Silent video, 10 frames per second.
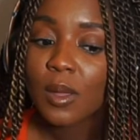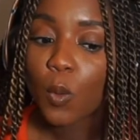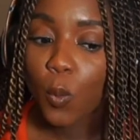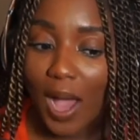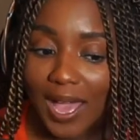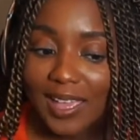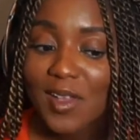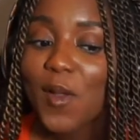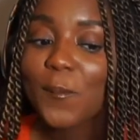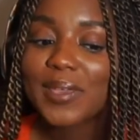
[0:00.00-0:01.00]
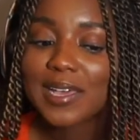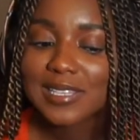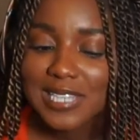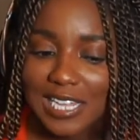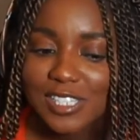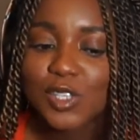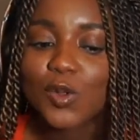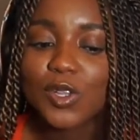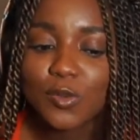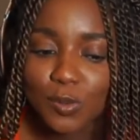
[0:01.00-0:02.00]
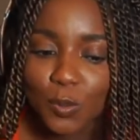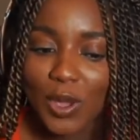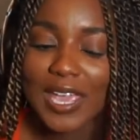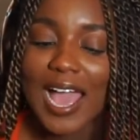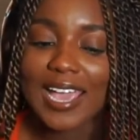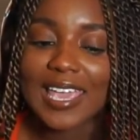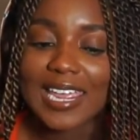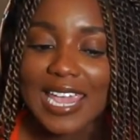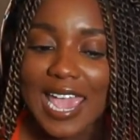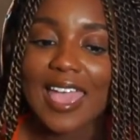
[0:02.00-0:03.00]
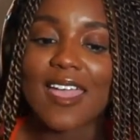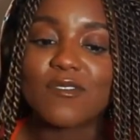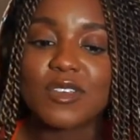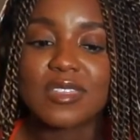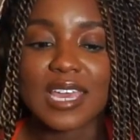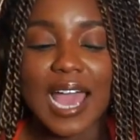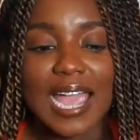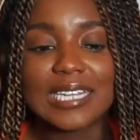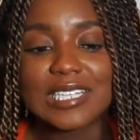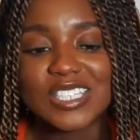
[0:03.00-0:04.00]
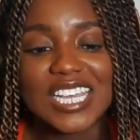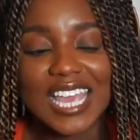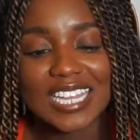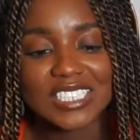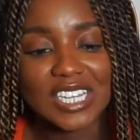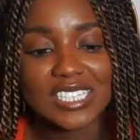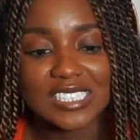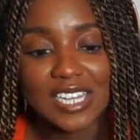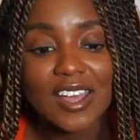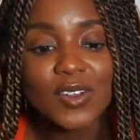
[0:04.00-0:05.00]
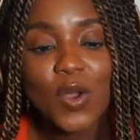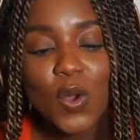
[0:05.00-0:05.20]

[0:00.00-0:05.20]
Why? Because that's the only way I can get everything I need to get done done